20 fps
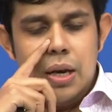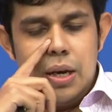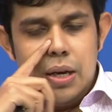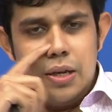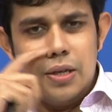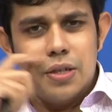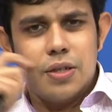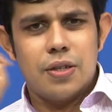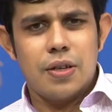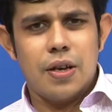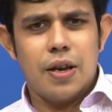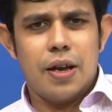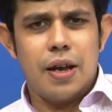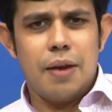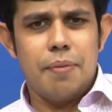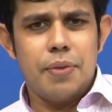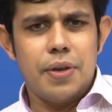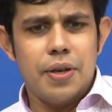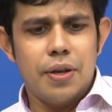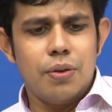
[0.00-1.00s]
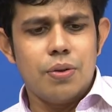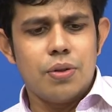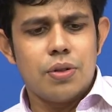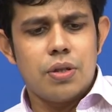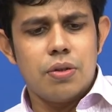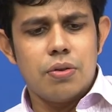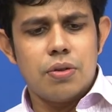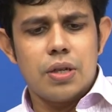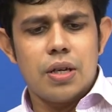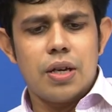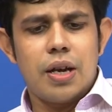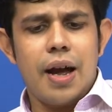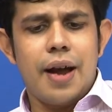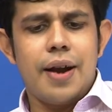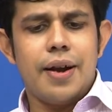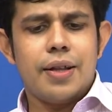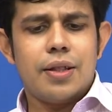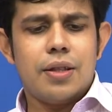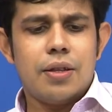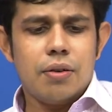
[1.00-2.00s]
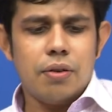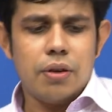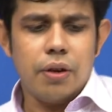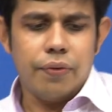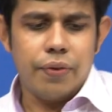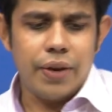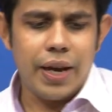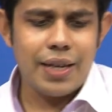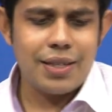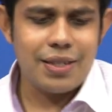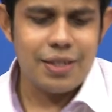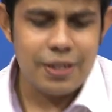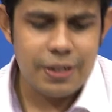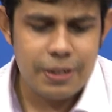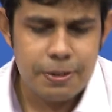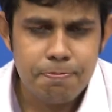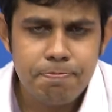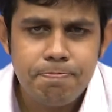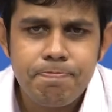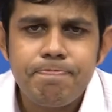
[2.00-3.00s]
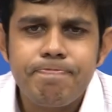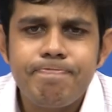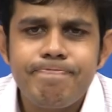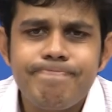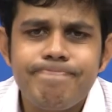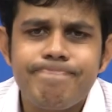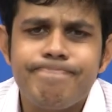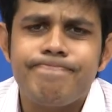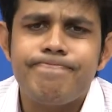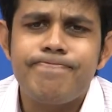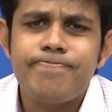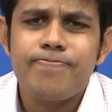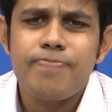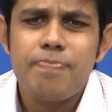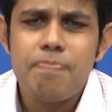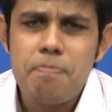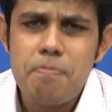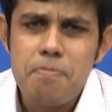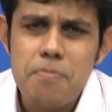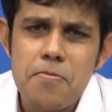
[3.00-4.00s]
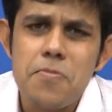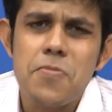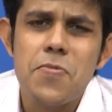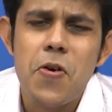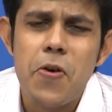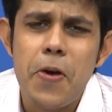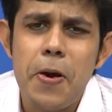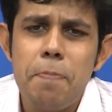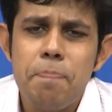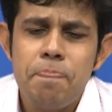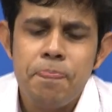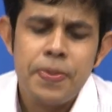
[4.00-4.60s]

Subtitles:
is can be used using kinetic theory of gases. Okay.